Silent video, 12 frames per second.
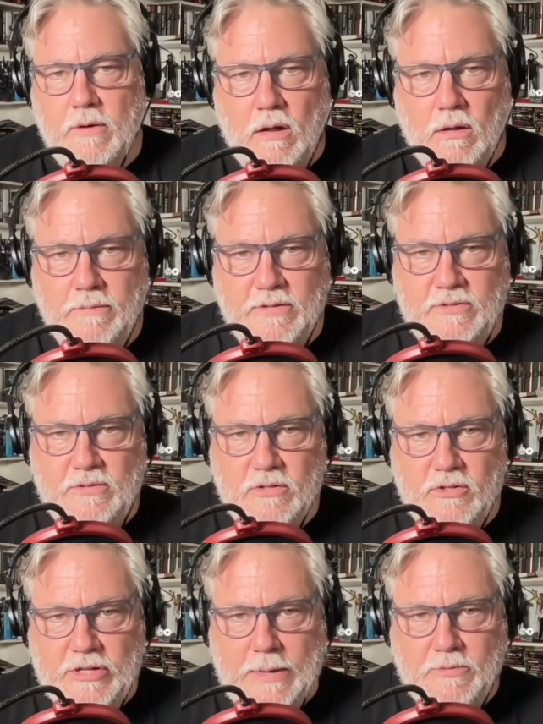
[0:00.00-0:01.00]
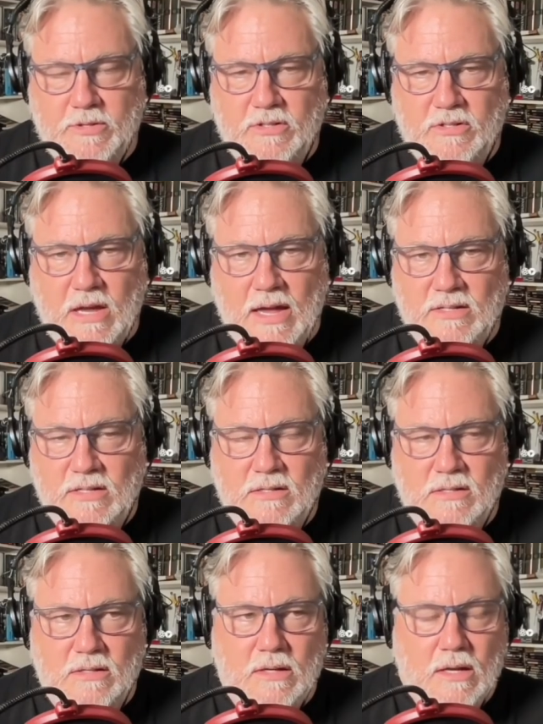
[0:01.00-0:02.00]
of its shapes and sizes.
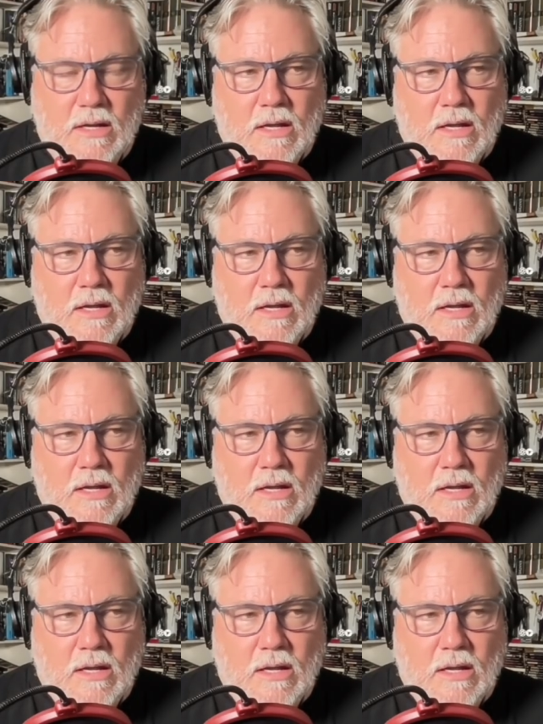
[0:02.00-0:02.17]
And